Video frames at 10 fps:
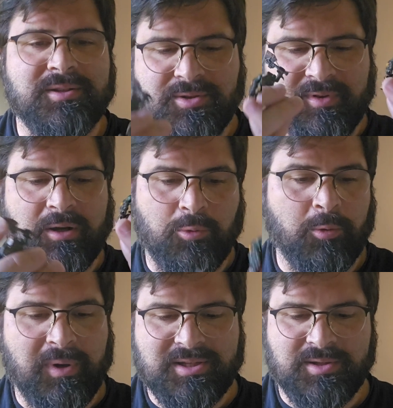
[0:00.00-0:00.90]
So I've got a
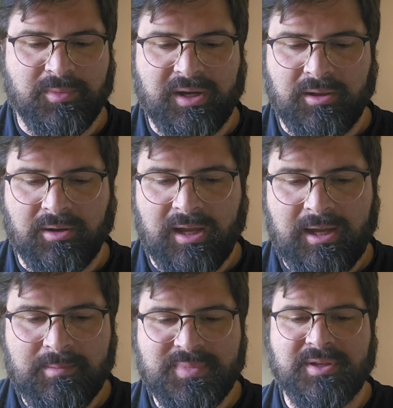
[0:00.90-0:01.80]
war boss in regular
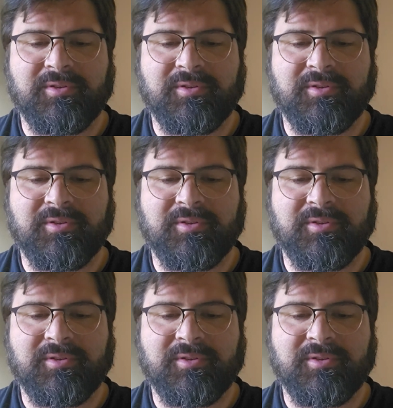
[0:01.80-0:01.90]
knobs.